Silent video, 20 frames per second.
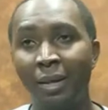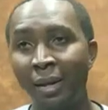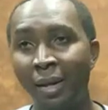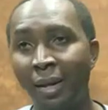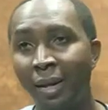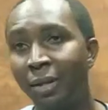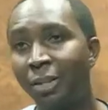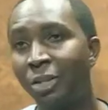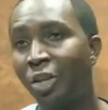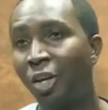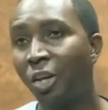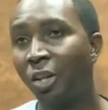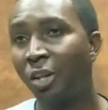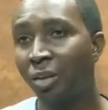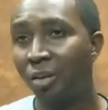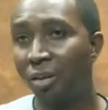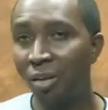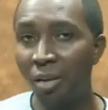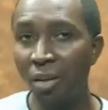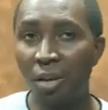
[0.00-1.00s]
they share their
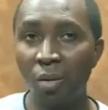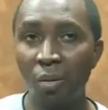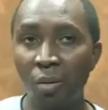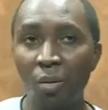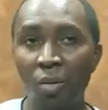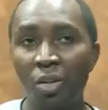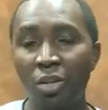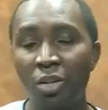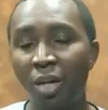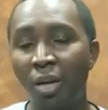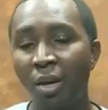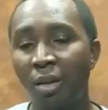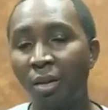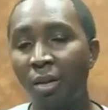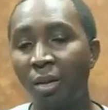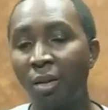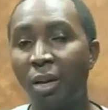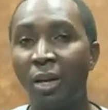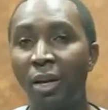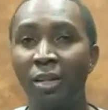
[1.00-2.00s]
thinking with each
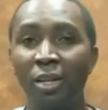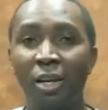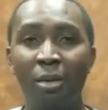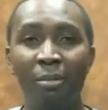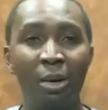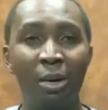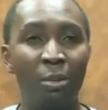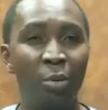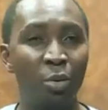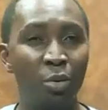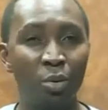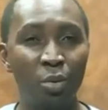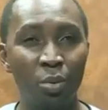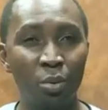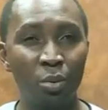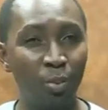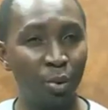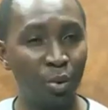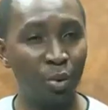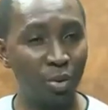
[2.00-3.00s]
other, and then be able
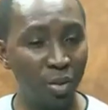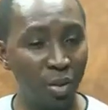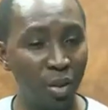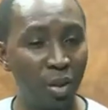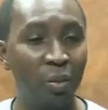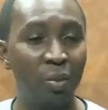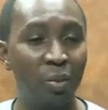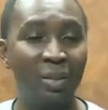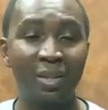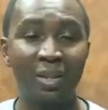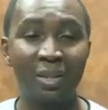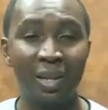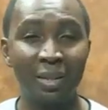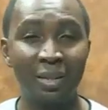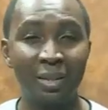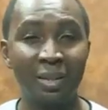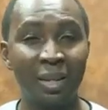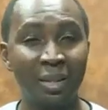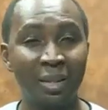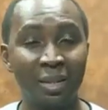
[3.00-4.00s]
to proceed with the
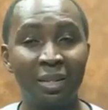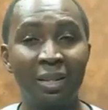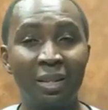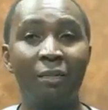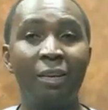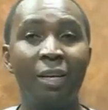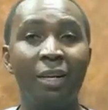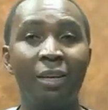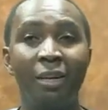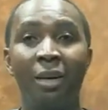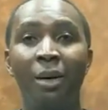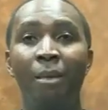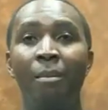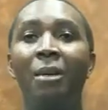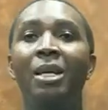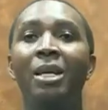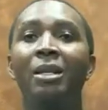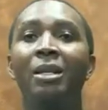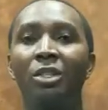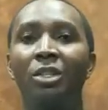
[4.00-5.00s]
task that is given
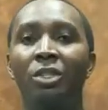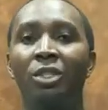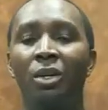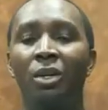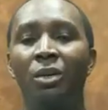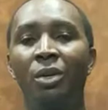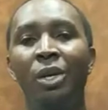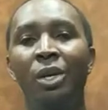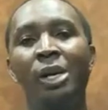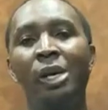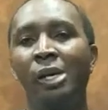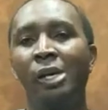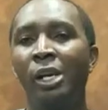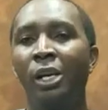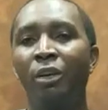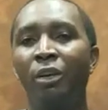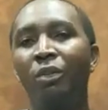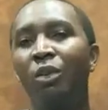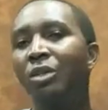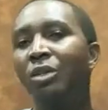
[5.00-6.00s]
by the teacher.
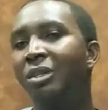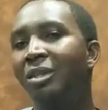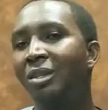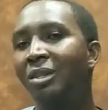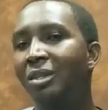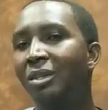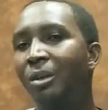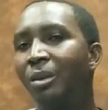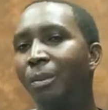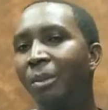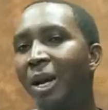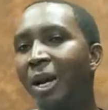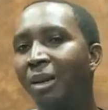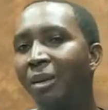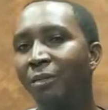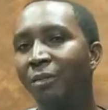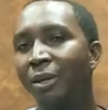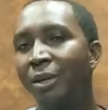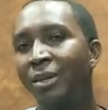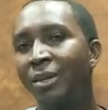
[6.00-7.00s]
And of course, this
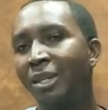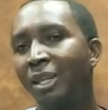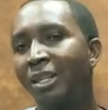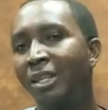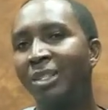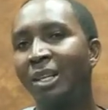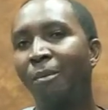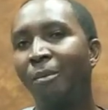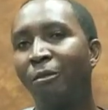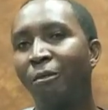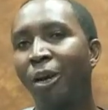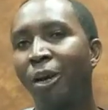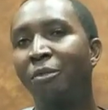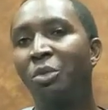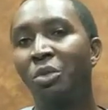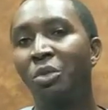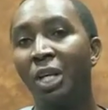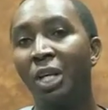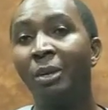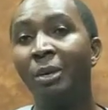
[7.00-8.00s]
pairing phase takes some 5
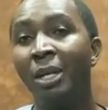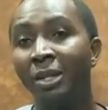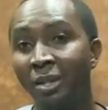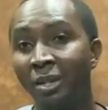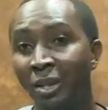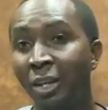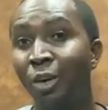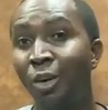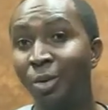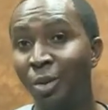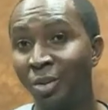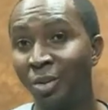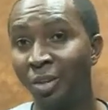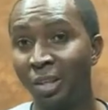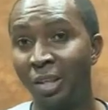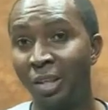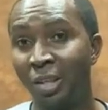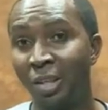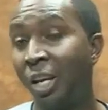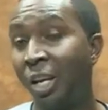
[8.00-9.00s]
to 10 minutes in normal
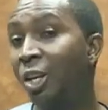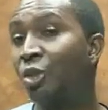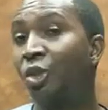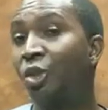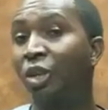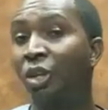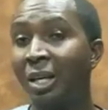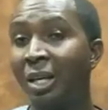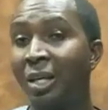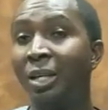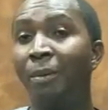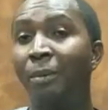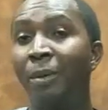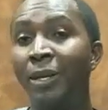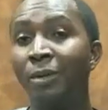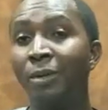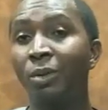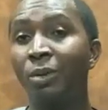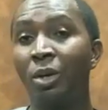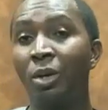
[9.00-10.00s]
setting. So that
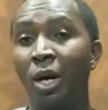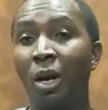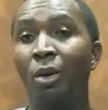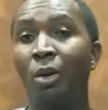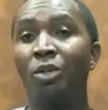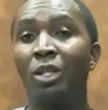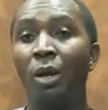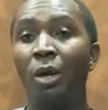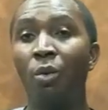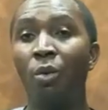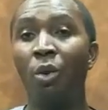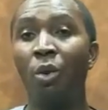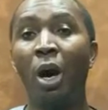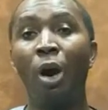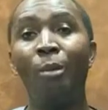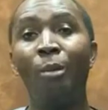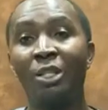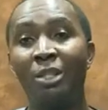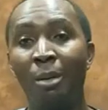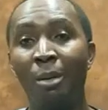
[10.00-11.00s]
depends on
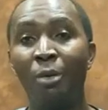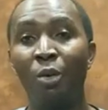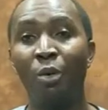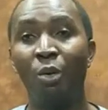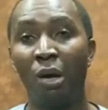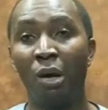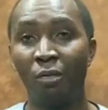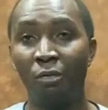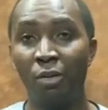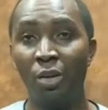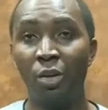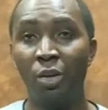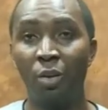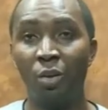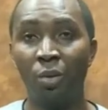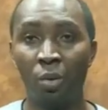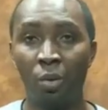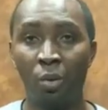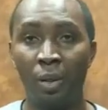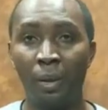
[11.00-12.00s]
how much time you have in
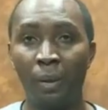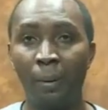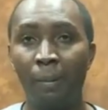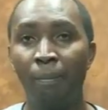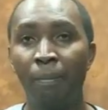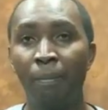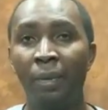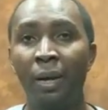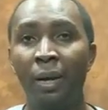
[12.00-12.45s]
your own way.